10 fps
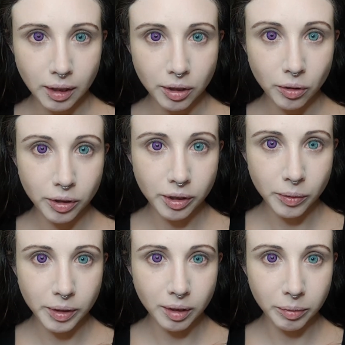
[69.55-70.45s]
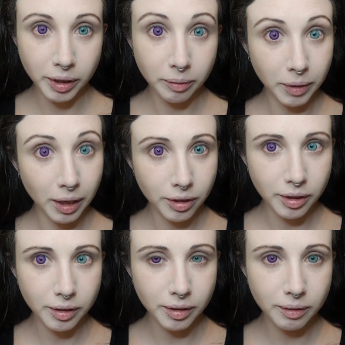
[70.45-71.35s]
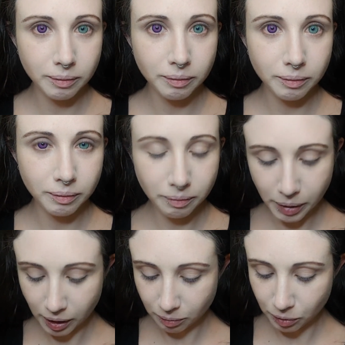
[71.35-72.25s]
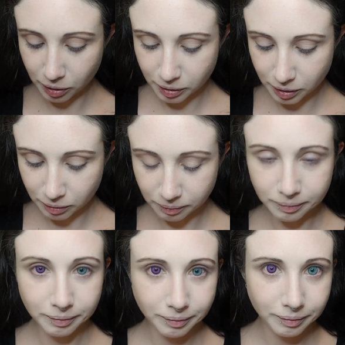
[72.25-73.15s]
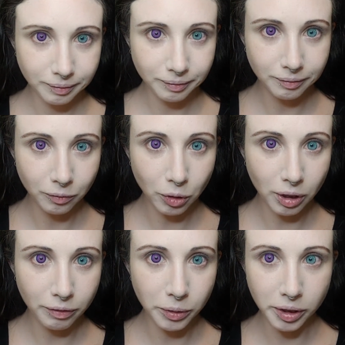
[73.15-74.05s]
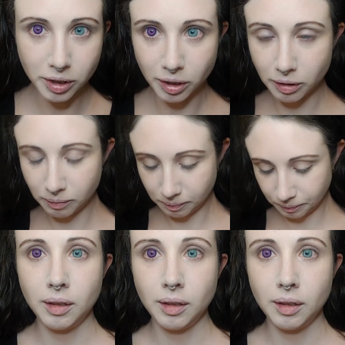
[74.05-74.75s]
Told you this was going to be an obnoxious makeup look, so we're off to a good start.